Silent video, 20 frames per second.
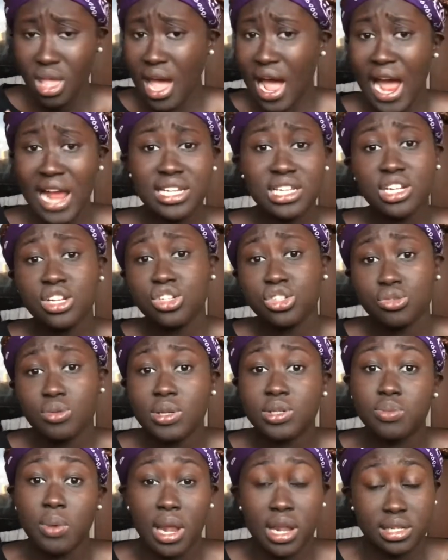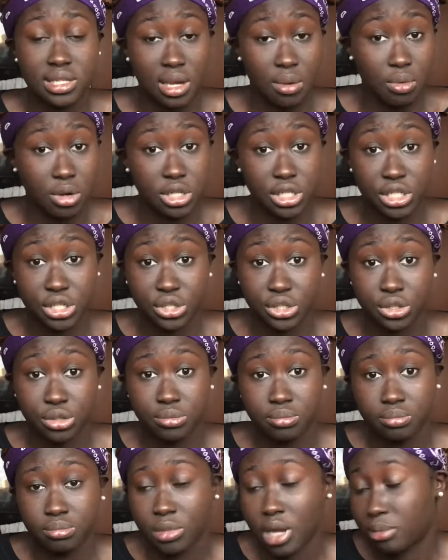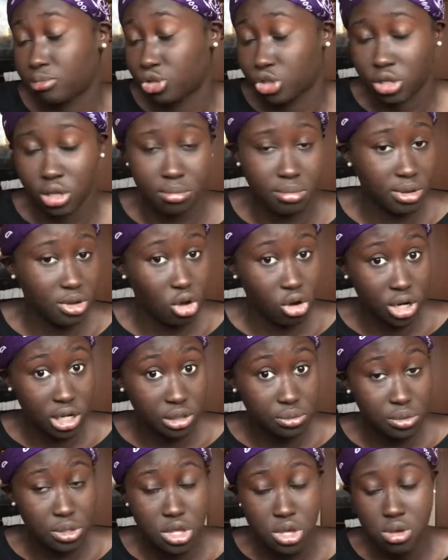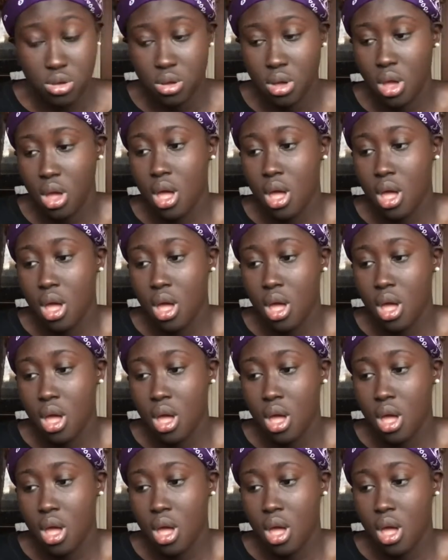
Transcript: I didn't do as well as I wanted to, I'm just going to be honest with you.